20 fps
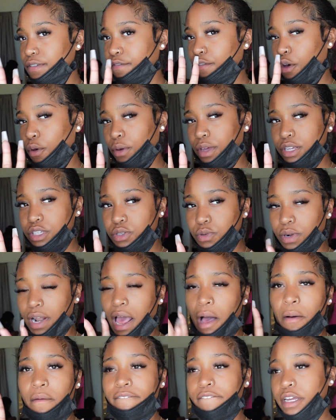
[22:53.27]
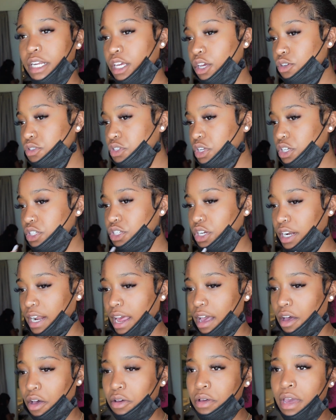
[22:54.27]
focused on how a video is going to turn
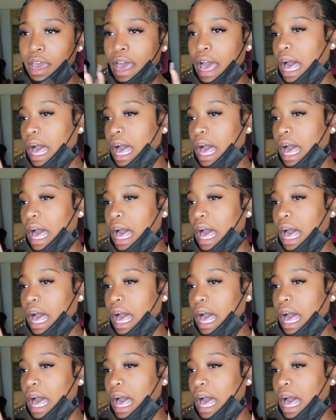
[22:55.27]
out,